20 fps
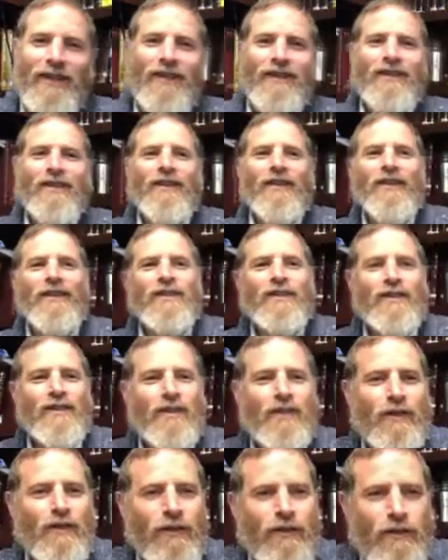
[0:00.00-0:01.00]
Okay, today is
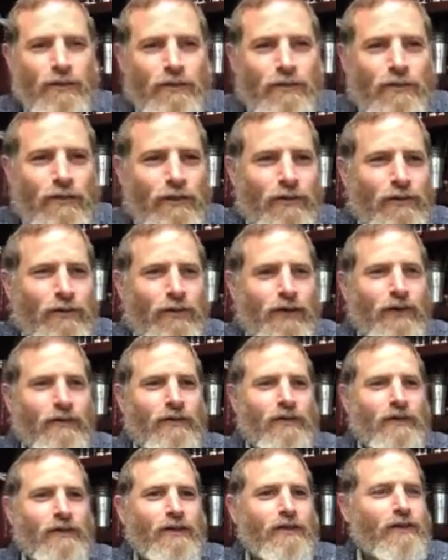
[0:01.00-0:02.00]
the 35th day
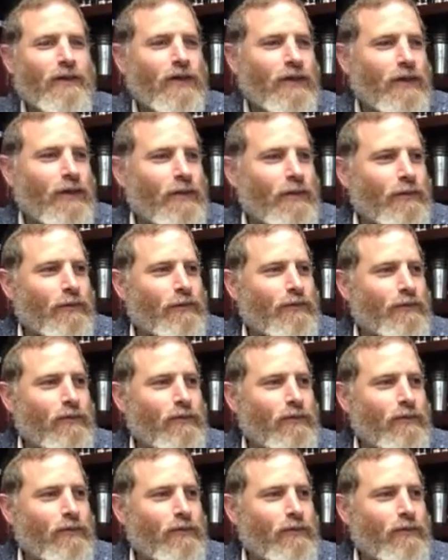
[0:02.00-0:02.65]
of the Sfira.